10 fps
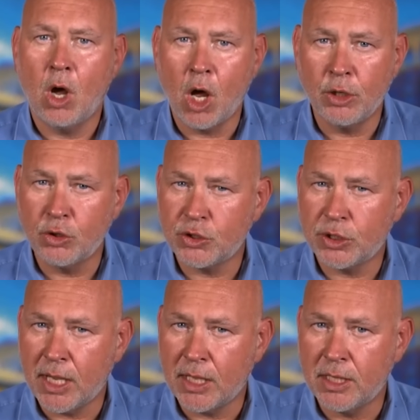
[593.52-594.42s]

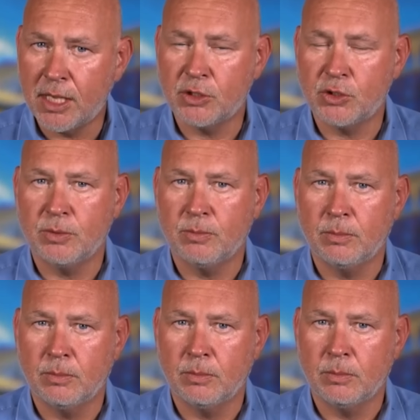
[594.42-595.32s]
Understand this
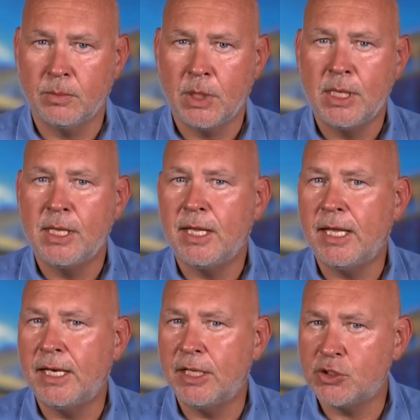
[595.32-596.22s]

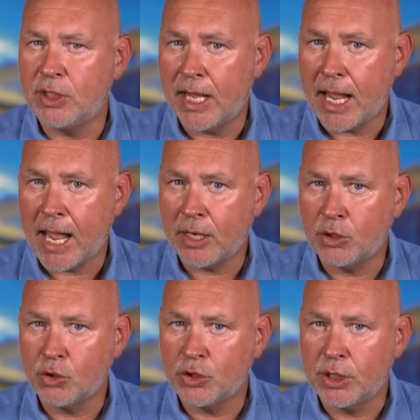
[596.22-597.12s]
it is the
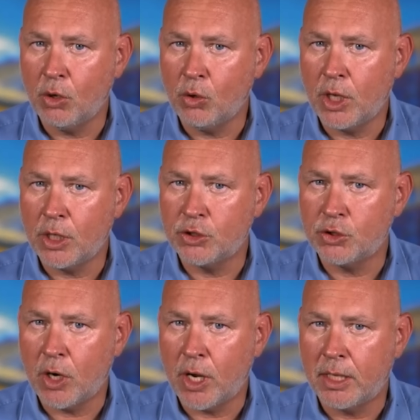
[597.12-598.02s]
Actors Guild on
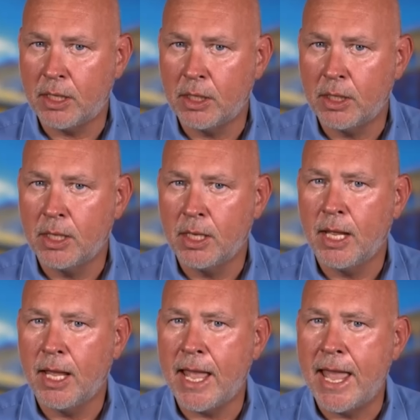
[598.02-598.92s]
strike
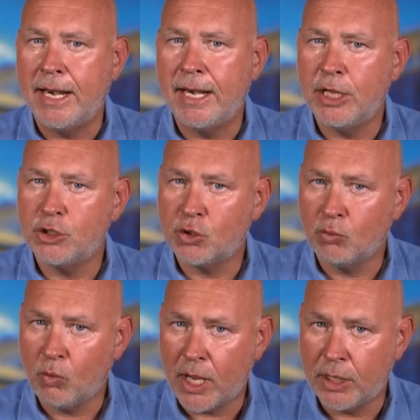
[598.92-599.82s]
and it is the
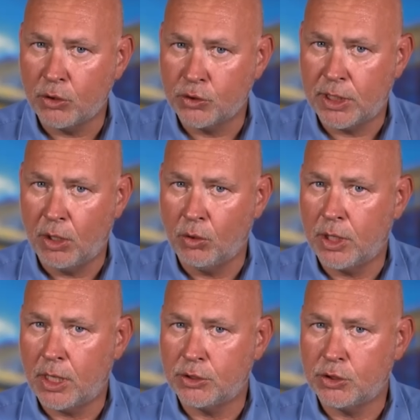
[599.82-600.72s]
Writers Guild
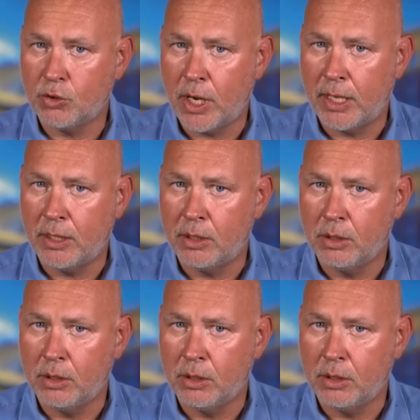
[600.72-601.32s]
on strike.